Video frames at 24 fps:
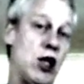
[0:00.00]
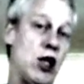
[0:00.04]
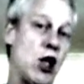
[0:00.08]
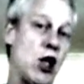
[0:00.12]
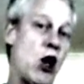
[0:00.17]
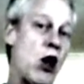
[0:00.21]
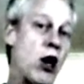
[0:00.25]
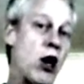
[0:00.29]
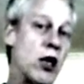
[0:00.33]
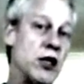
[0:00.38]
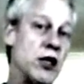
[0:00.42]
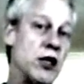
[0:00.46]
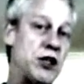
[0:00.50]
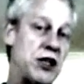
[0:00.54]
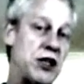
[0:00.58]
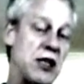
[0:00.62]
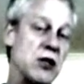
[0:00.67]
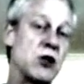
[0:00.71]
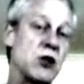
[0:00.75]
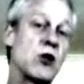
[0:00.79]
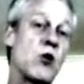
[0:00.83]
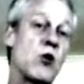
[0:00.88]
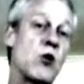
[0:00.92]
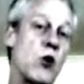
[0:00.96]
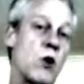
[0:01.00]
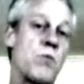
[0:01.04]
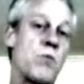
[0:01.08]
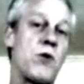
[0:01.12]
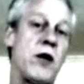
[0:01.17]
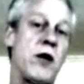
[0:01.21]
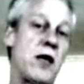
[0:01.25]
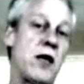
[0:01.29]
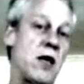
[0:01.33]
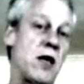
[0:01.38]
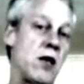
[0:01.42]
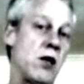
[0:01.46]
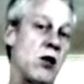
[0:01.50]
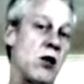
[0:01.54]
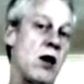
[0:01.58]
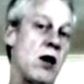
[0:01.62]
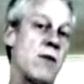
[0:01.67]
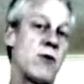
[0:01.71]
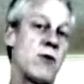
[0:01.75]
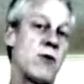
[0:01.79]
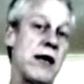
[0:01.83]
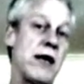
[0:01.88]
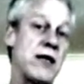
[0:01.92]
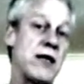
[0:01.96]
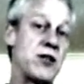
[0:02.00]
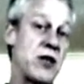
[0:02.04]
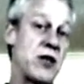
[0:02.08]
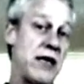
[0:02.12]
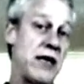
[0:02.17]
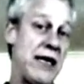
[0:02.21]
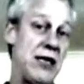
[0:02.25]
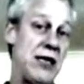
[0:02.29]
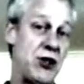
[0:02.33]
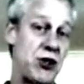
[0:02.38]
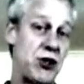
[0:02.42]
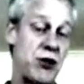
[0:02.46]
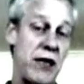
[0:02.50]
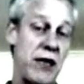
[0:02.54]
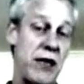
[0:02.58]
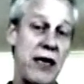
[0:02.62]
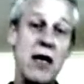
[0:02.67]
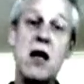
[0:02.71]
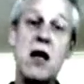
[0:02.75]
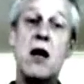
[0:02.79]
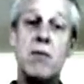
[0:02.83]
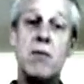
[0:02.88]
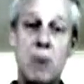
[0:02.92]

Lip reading: largest corporate conglomerates in history.